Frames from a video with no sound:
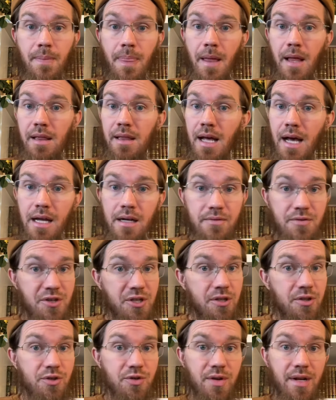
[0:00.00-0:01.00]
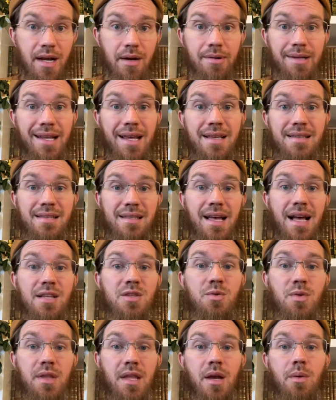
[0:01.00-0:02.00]
A lot of children nowadays,
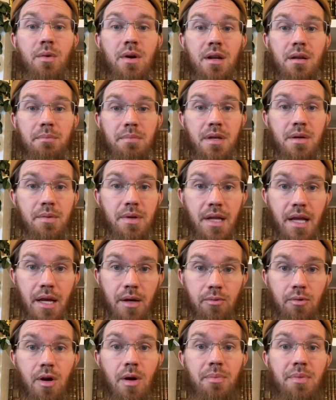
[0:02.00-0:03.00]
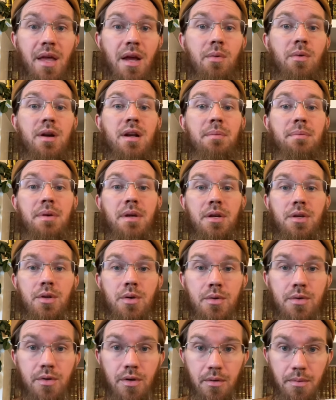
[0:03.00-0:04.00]
that's what they want to be when they grow up. They want to be a
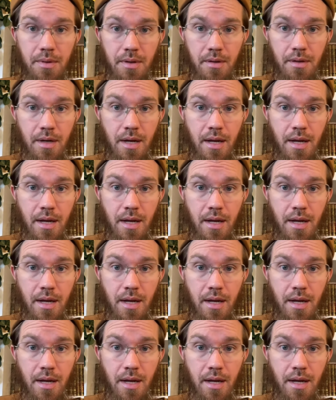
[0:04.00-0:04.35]
YouTuber.